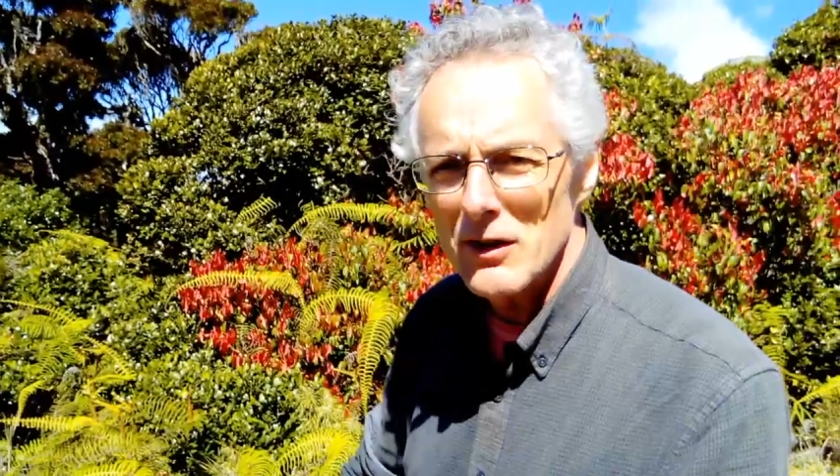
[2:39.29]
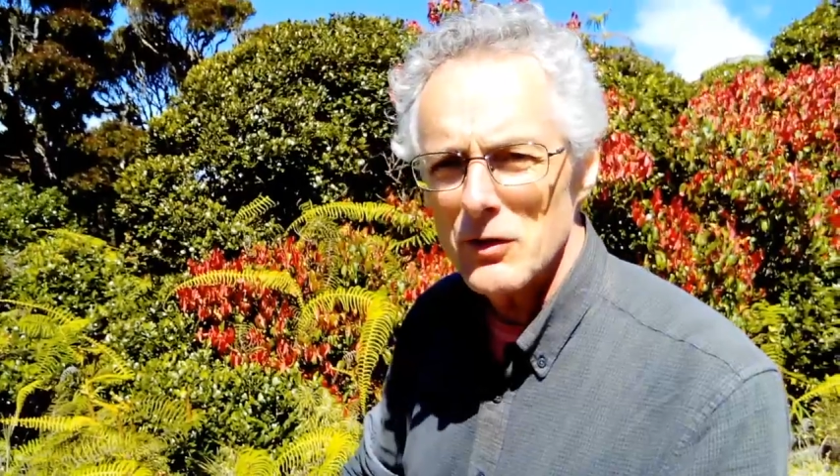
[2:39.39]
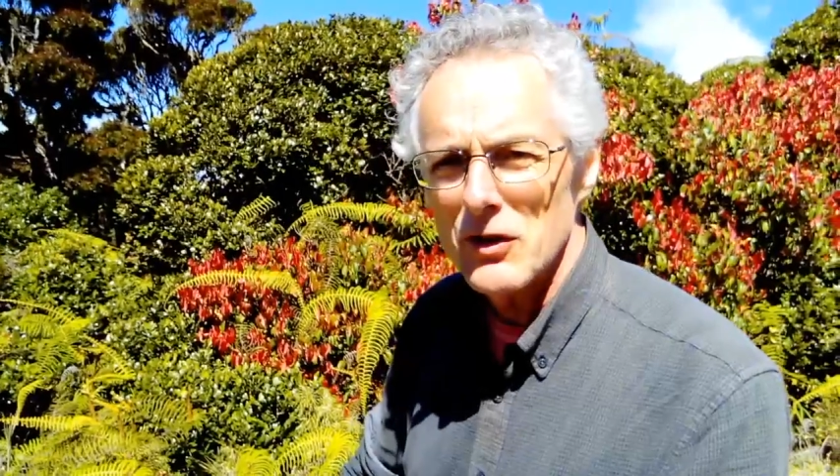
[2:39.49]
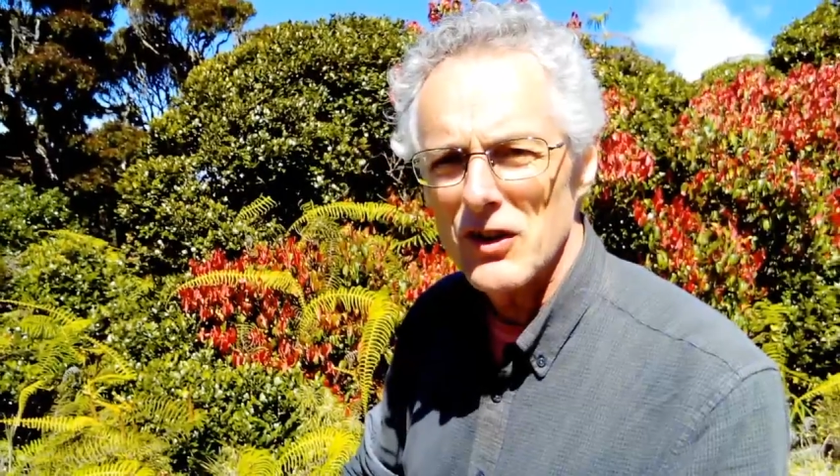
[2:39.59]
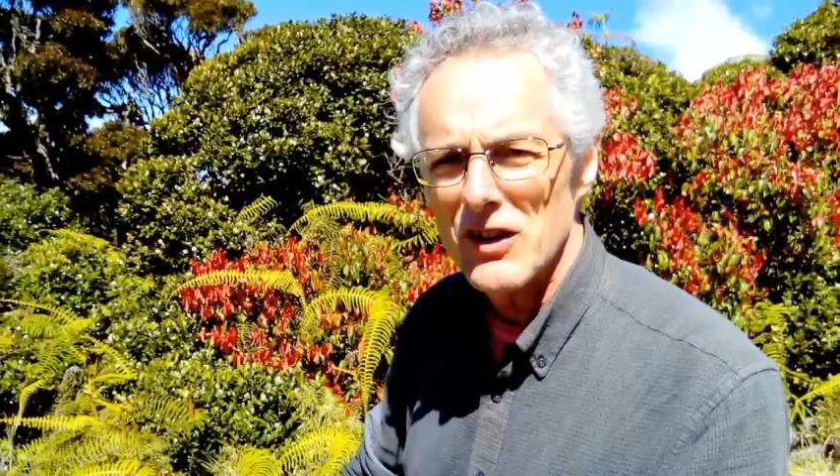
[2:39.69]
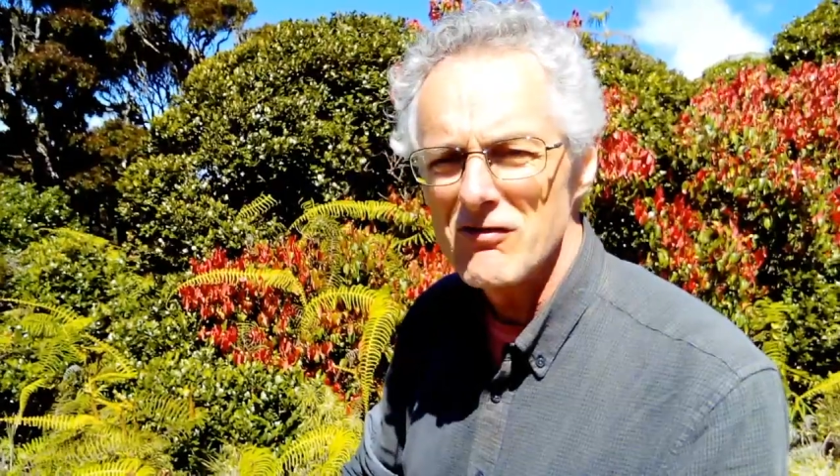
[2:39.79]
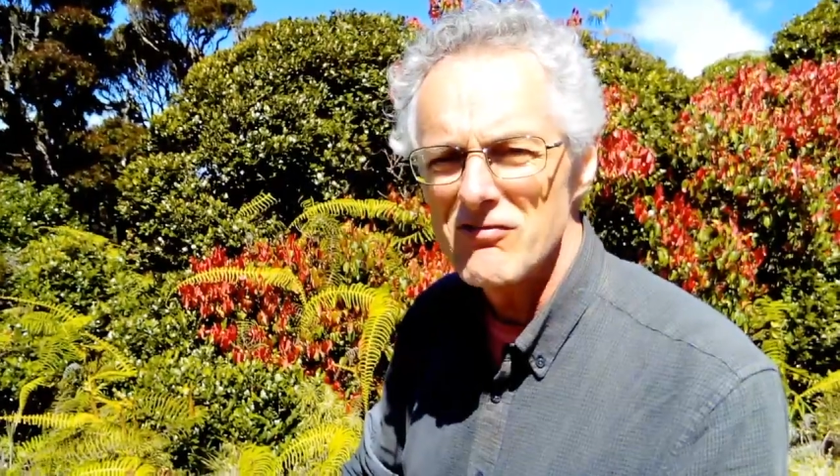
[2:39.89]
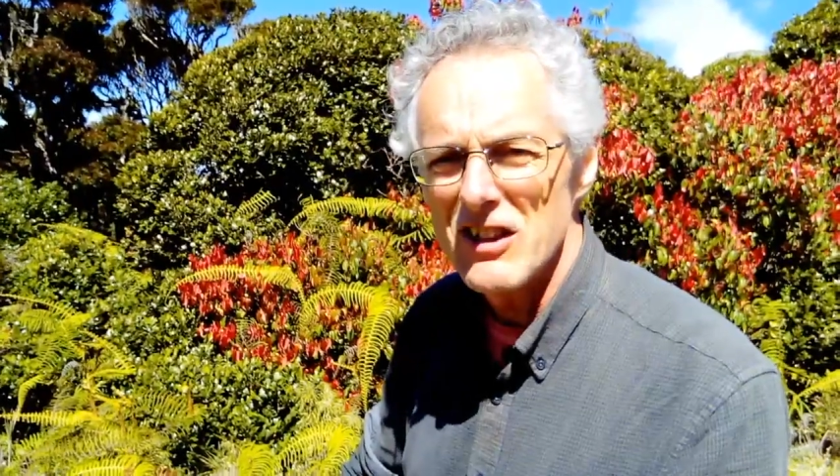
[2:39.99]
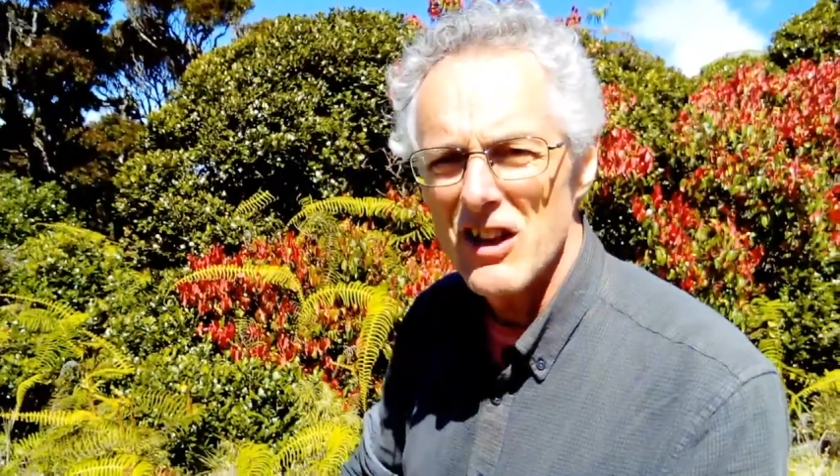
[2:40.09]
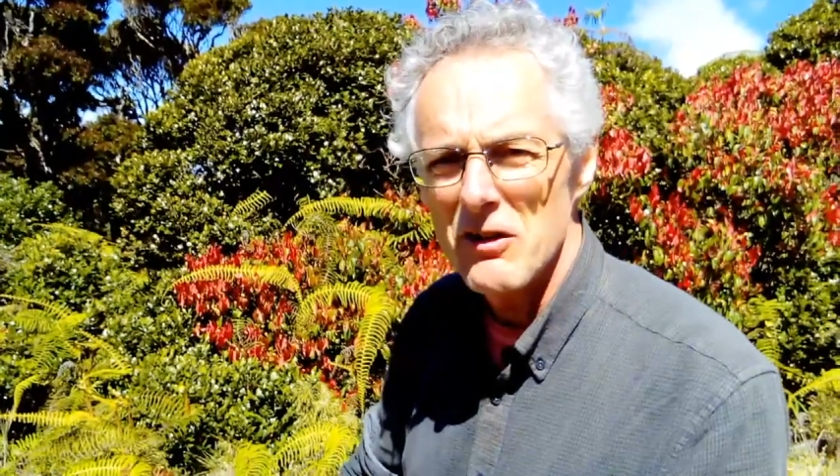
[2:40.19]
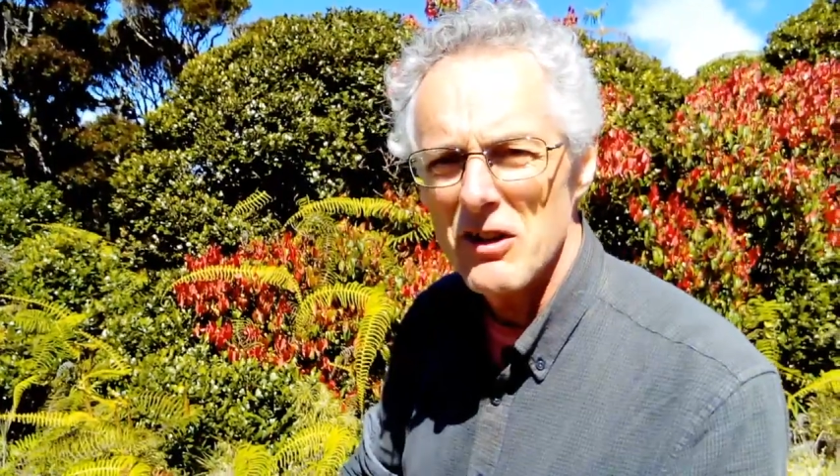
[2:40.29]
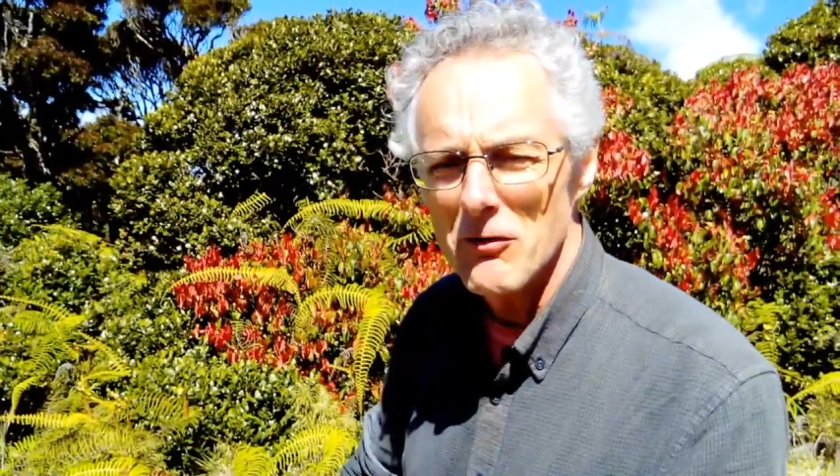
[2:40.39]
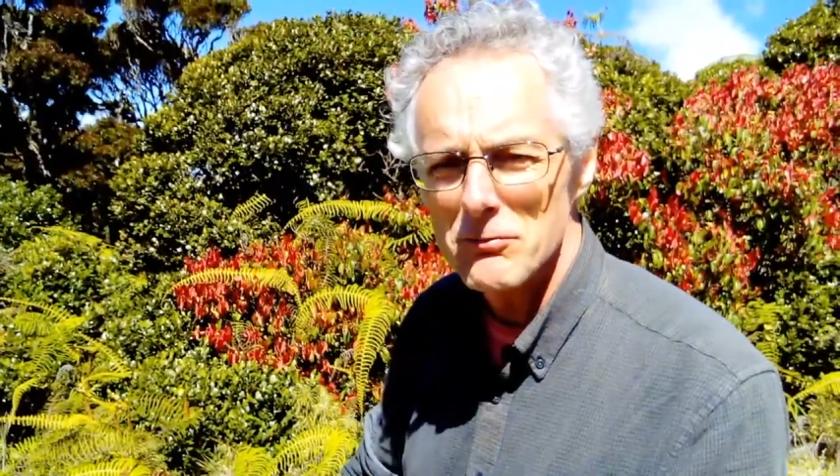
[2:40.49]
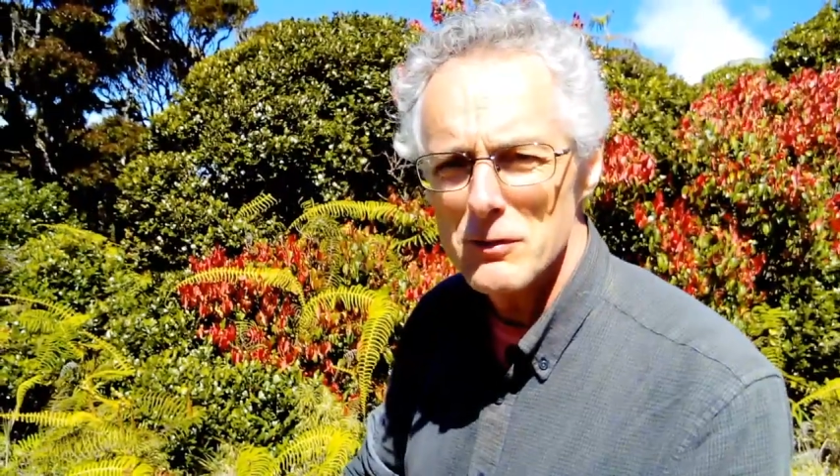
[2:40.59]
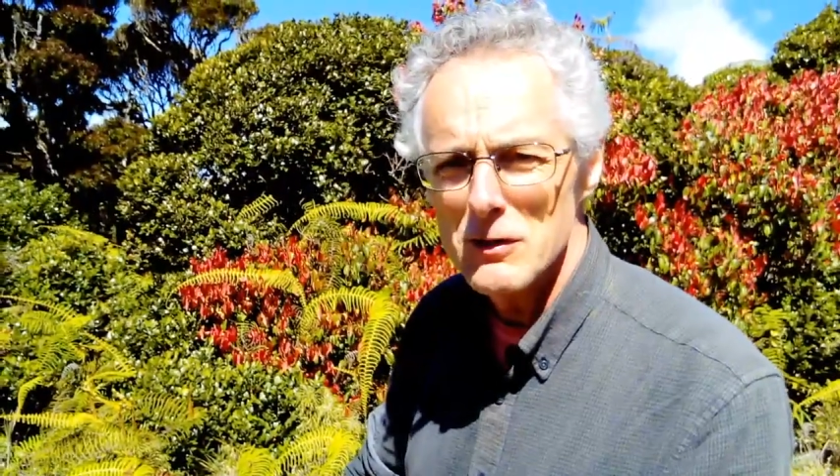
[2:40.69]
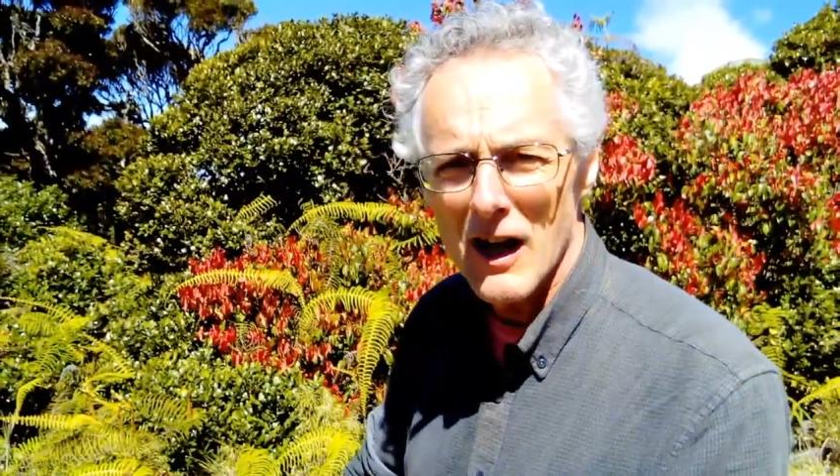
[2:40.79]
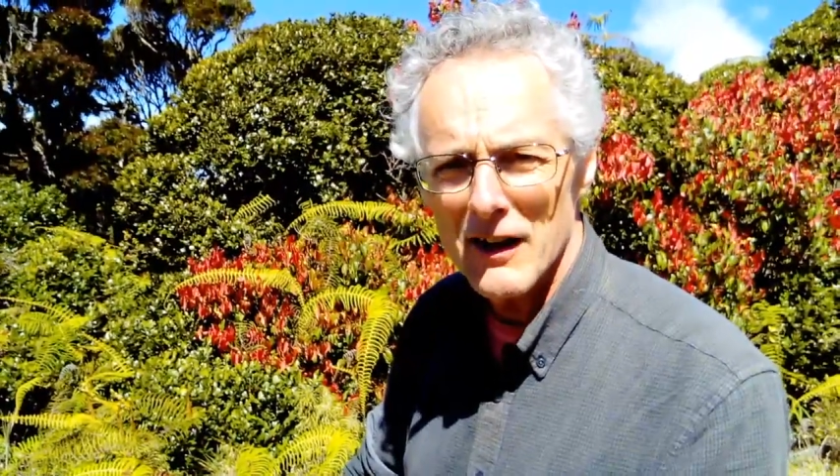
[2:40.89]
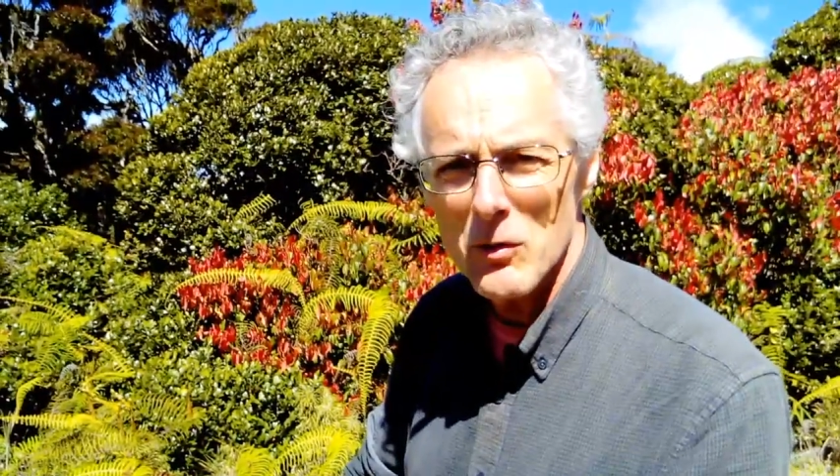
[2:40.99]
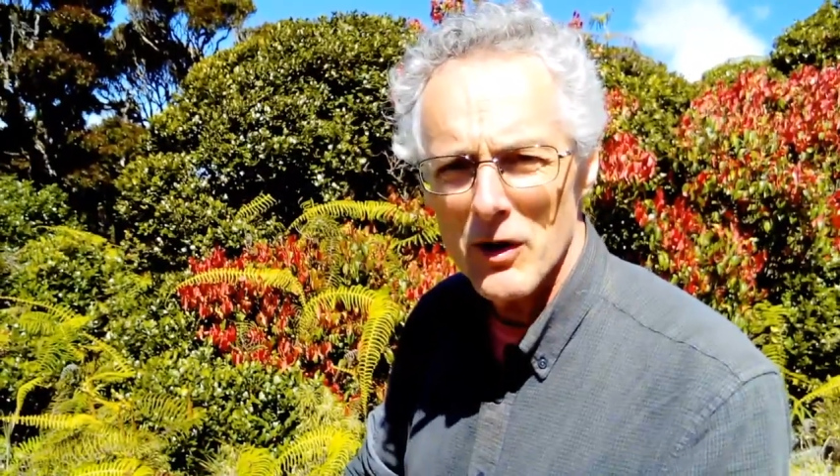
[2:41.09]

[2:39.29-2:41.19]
which you see it really only on Pulag and